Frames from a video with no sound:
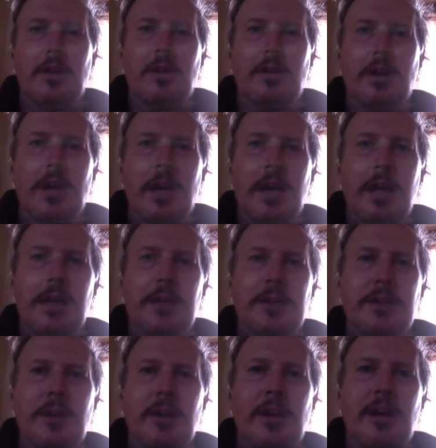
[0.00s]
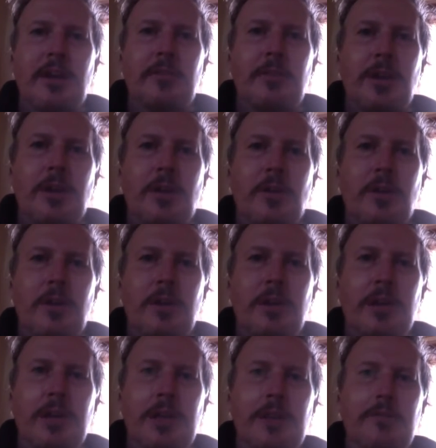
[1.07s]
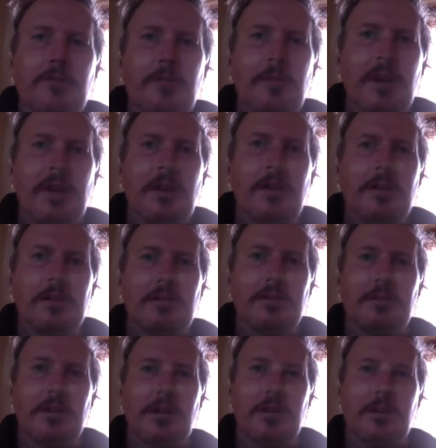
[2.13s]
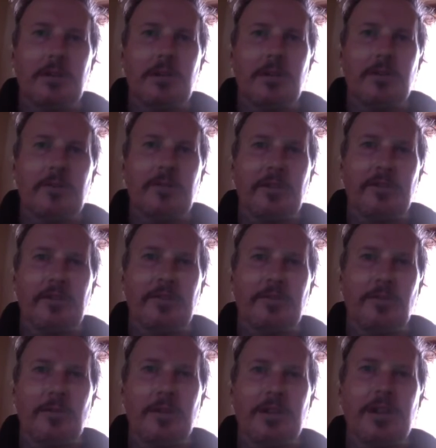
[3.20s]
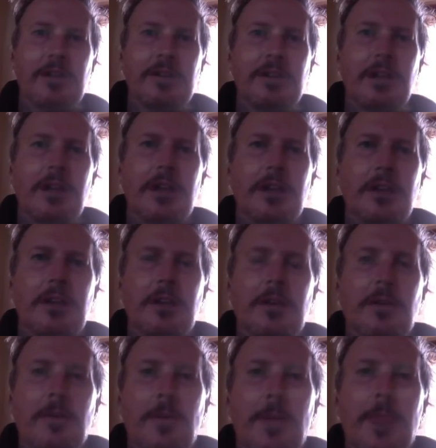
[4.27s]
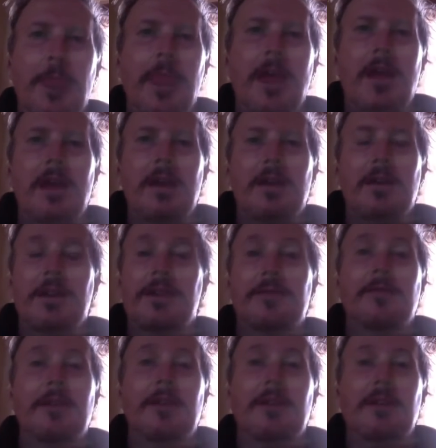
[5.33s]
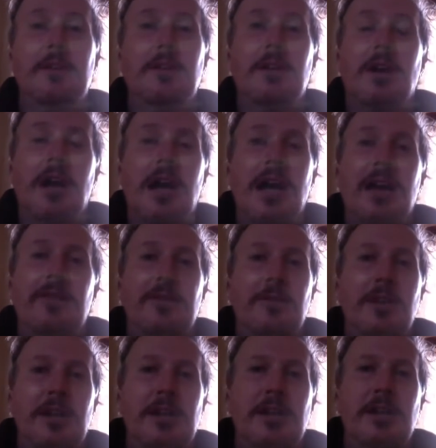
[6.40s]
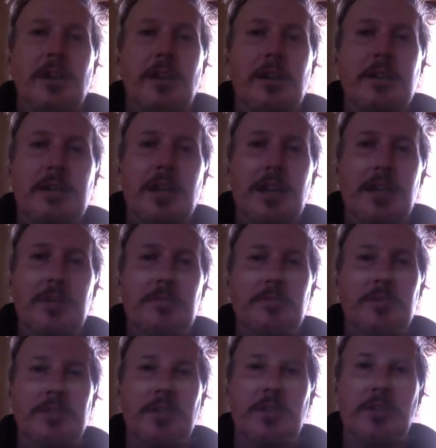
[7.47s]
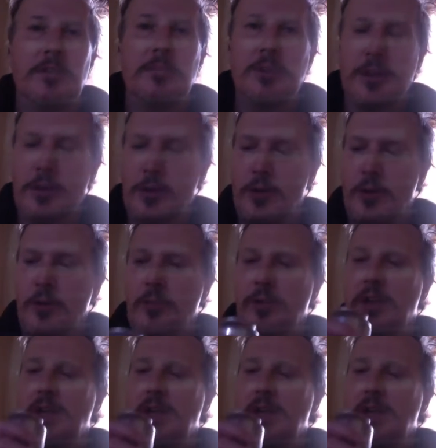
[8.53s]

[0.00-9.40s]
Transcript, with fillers: Okay, Sean Al McCoy, Eve Romero, 54 years young. This one I haven't read in a long time, so it'll be a cold